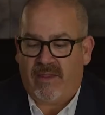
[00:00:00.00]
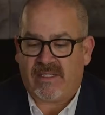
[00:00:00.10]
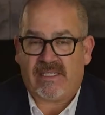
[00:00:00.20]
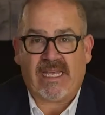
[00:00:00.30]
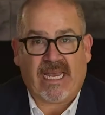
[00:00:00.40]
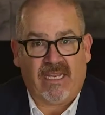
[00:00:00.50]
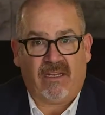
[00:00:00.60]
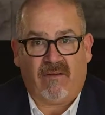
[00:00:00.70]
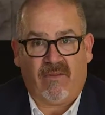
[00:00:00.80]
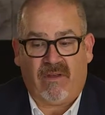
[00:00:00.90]
The second
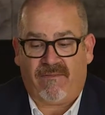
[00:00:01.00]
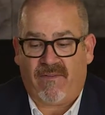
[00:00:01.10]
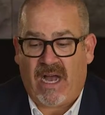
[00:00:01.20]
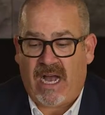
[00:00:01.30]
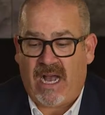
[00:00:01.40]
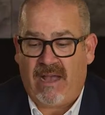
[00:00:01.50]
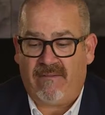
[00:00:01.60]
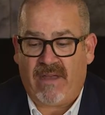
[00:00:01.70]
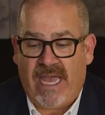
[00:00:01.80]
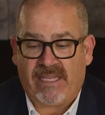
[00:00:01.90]
of the
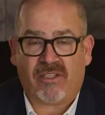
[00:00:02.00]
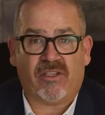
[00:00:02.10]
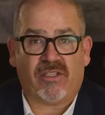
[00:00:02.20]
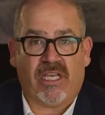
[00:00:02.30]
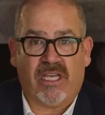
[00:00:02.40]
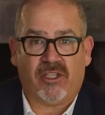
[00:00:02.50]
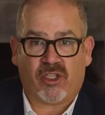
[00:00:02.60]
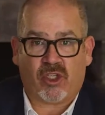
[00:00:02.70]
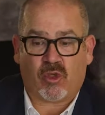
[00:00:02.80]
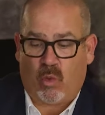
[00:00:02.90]
5 S's is
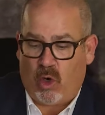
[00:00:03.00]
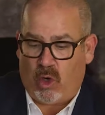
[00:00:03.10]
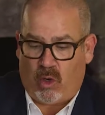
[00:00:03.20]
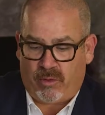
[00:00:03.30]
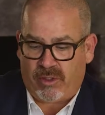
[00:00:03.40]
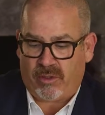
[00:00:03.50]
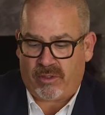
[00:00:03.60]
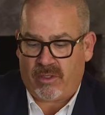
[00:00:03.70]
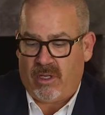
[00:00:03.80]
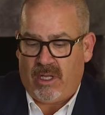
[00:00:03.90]
swirl. So
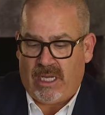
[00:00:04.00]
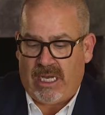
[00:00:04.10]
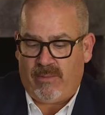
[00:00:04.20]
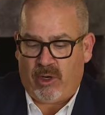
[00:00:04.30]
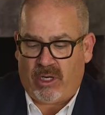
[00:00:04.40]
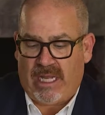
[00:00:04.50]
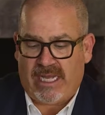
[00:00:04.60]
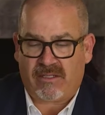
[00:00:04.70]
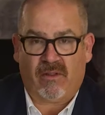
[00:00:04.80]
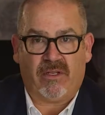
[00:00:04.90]
just keeping your
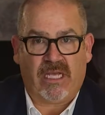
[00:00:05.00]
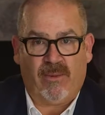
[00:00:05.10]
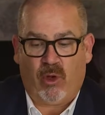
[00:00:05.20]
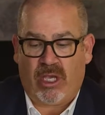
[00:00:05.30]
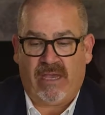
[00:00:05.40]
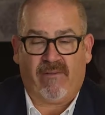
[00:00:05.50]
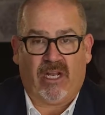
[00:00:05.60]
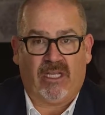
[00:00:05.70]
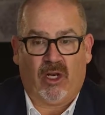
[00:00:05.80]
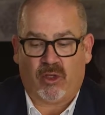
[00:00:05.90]
glass on the table, give it
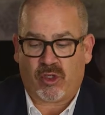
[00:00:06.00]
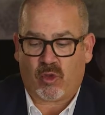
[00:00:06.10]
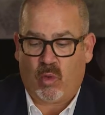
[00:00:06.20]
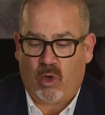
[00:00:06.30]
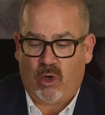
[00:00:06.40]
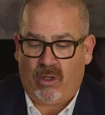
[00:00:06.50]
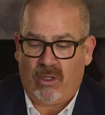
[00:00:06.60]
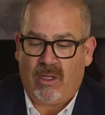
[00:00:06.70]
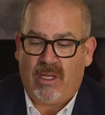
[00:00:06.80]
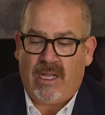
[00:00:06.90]
a little swirl,
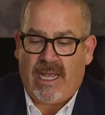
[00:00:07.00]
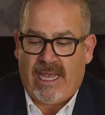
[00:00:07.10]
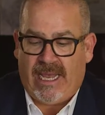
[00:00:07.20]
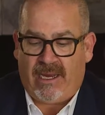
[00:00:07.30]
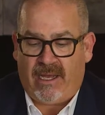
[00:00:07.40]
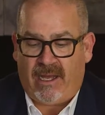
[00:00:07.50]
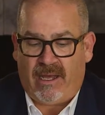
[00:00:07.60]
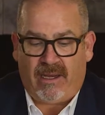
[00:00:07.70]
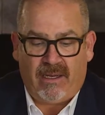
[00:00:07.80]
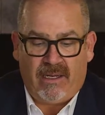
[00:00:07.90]
and
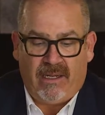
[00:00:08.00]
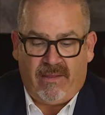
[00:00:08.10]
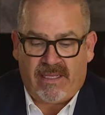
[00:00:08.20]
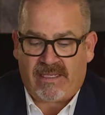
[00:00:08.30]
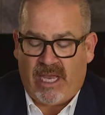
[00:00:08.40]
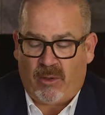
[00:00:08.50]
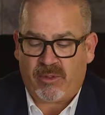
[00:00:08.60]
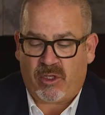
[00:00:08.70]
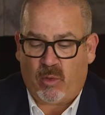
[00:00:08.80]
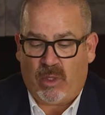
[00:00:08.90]
this
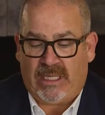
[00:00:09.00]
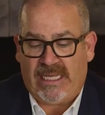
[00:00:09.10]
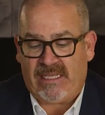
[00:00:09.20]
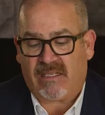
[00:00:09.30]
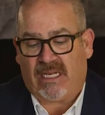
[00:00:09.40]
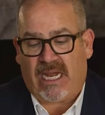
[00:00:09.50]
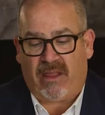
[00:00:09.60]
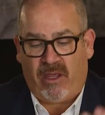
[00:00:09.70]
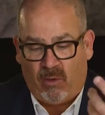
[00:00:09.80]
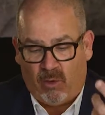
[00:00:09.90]
helps to release a lot
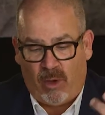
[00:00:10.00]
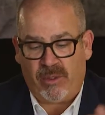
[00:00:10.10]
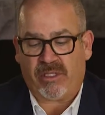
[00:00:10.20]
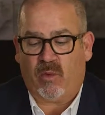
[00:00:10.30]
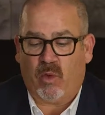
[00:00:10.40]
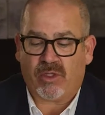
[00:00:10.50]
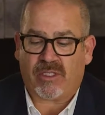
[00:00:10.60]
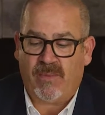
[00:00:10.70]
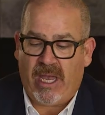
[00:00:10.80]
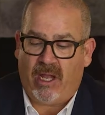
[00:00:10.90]
of the aromas that we'll
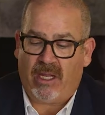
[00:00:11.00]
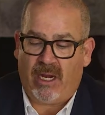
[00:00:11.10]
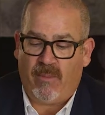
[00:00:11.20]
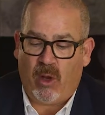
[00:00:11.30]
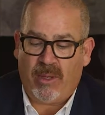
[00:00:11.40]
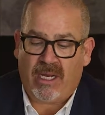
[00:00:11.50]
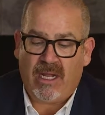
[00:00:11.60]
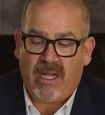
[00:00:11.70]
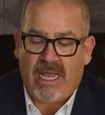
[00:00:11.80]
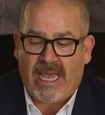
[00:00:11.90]
smell in a moment,
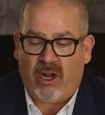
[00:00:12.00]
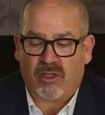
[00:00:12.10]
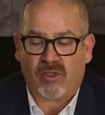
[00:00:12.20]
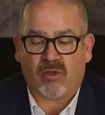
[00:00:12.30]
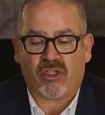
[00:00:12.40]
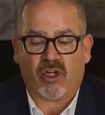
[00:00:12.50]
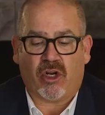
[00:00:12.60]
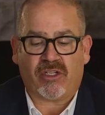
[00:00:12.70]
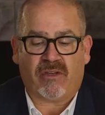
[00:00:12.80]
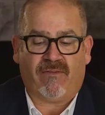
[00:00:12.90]
and also
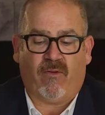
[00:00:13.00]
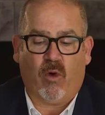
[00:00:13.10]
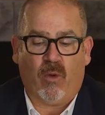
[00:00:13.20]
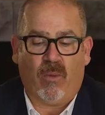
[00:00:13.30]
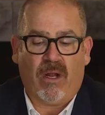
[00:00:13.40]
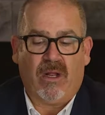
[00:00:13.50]
starts to form